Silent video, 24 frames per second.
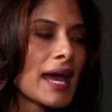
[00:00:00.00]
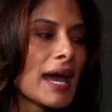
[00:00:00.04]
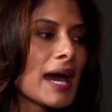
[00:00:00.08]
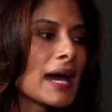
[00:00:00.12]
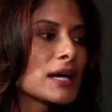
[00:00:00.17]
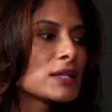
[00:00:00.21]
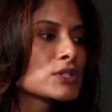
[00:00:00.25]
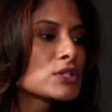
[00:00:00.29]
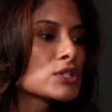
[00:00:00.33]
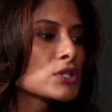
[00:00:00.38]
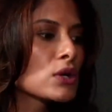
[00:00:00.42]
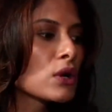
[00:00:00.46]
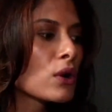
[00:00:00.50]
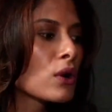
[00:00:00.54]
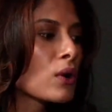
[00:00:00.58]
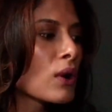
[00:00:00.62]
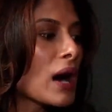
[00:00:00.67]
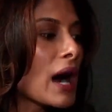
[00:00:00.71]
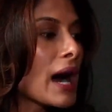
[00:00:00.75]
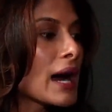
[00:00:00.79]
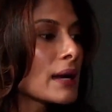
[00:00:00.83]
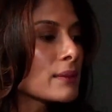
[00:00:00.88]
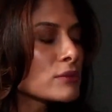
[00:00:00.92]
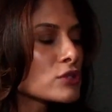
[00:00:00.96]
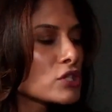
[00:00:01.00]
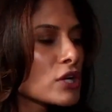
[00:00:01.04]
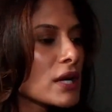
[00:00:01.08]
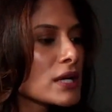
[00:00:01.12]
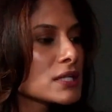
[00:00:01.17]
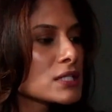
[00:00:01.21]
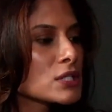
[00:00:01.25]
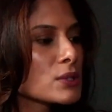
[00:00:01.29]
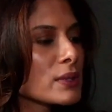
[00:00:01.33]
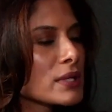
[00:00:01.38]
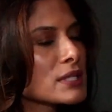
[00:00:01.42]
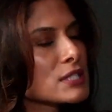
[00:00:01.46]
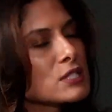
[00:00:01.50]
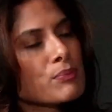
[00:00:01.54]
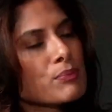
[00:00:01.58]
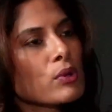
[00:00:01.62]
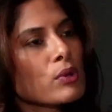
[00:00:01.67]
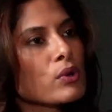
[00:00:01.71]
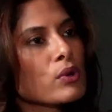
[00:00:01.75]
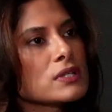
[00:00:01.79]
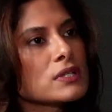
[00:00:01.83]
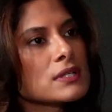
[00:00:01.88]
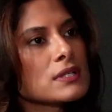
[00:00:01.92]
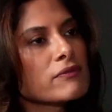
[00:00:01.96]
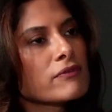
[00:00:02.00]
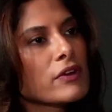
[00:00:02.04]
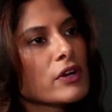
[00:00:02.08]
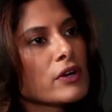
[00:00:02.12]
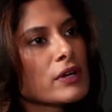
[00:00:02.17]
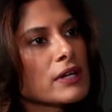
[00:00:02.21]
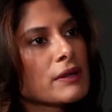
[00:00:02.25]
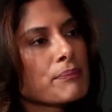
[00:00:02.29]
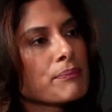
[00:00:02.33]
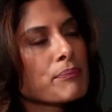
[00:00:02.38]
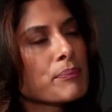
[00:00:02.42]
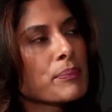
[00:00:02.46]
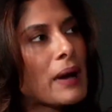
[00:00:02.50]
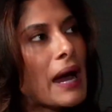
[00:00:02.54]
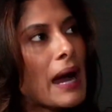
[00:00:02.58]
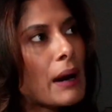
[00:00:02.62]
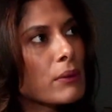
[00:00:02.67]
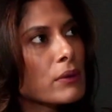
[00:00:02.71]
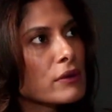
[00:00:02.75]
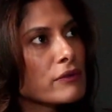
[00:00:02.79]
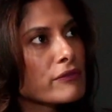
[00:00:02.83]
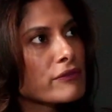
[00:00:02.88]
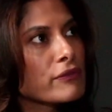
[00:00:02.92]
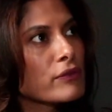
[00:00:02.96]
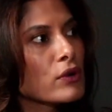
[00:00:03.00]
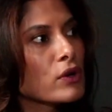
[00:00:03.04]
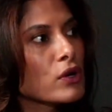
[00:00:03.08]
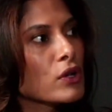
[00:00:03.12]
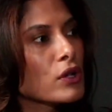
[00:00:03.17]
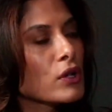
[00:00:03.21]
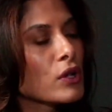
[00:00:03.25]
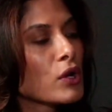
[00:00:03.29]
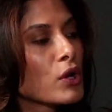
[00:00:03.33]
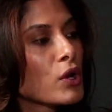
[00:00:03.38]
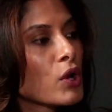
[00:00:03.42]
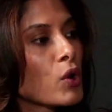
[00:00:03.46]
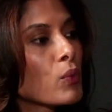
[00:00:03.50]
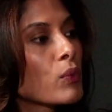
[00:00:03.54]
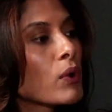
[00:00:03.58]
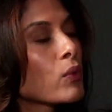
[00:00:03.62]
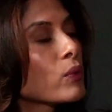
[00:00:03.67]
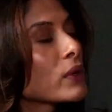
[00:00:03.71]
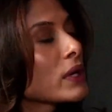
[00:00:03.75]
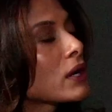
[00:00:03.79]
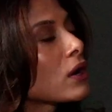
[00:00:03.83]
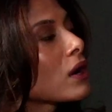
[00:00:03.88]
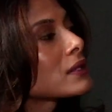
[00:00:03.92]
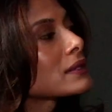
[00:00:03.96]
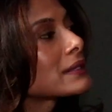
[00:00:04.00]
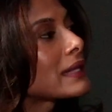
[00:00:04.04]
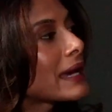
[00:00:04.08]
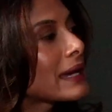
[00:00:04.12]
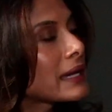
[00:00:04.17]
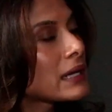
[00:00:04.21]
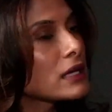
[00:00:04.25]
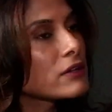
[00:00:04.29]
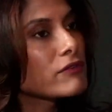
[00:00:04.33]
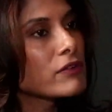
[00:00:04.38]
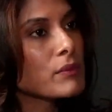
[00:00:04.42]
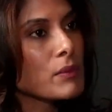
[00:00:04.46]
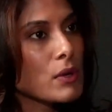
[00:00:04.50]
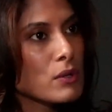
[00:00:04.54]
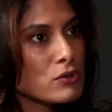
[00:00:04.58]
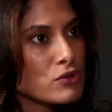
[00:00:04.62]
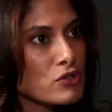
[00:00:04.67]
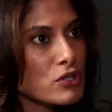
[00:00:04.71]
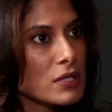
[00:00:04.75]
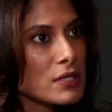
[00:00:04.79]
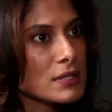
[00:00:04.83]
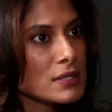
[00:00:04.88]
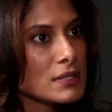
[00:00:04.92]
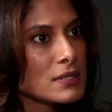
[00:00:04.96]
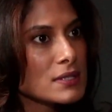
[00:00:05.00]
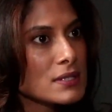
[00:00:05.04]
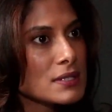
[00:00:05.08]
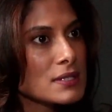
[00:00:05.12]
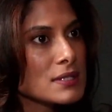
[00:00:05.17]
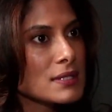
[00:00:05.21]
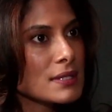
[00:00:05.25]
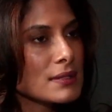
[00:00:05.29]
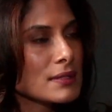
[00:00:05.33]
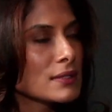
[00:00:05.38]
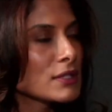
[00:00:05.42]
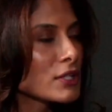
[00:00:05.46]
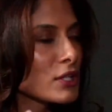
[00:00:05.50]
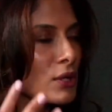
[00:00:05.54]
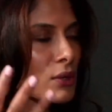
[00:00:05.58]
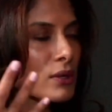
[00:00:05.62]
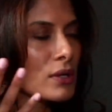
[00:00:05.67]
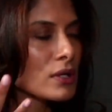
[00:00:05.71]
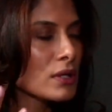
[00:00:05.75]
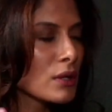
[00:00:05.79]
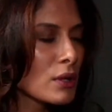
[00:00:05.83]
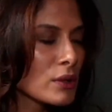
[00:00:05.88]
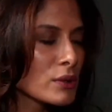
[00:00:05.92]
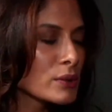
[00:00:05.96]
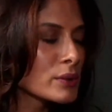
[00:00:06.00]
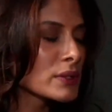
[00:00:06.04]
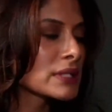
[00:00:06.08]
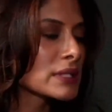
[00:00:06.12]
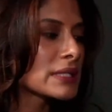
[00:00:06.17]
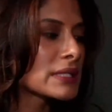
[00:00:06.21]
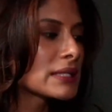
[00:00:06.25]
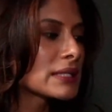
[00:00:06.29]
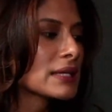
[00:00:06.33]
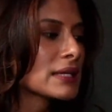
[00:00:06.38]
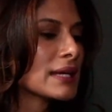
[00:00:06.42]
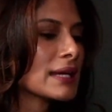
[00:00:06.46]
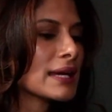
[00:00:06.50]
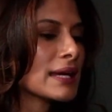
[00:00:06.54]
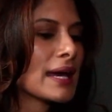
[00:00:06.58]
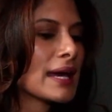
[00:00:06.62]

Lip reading: And so I'm trying to explore some very powerful, what we call negative emotions, colloquially,